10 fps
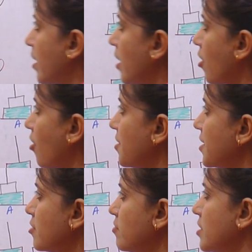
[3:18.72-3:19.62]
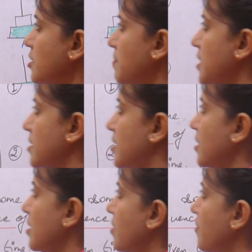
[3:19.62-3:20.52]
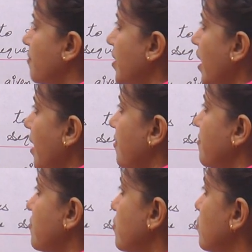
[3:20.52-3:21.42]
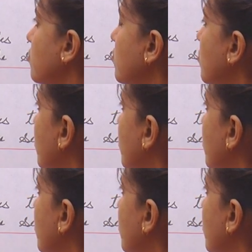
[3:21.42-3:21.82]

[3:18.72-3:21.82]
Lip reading: according to this puzzle, we have to